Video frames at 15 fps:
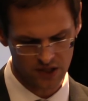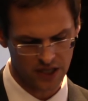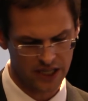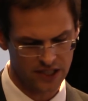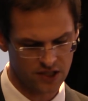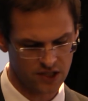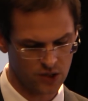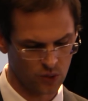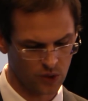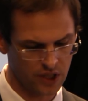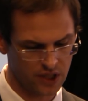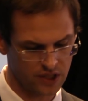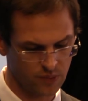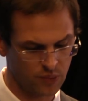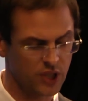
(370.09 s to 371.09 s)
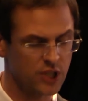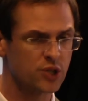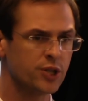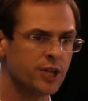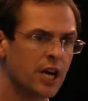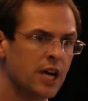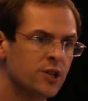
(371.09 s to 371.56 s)
historic
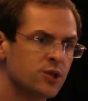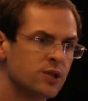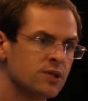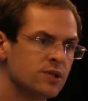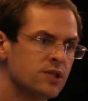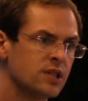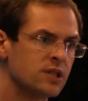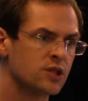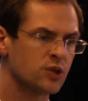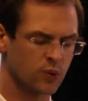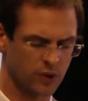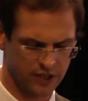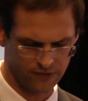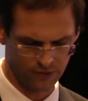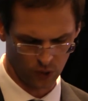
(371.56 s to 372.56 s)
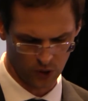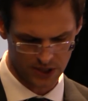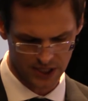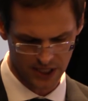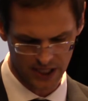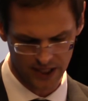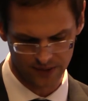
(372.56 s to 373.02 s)
depreciation since
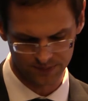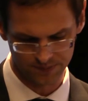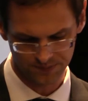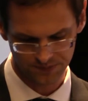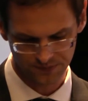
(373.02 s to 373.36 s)
2014,